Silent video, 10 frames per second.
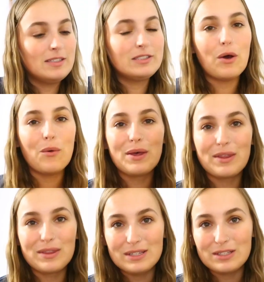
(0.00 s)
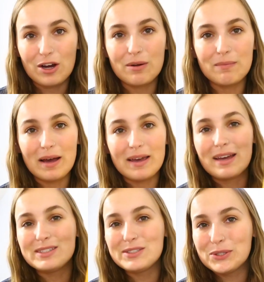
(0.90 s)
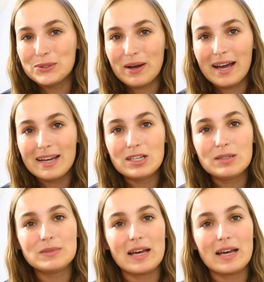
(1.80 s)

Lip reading: So these are my two items.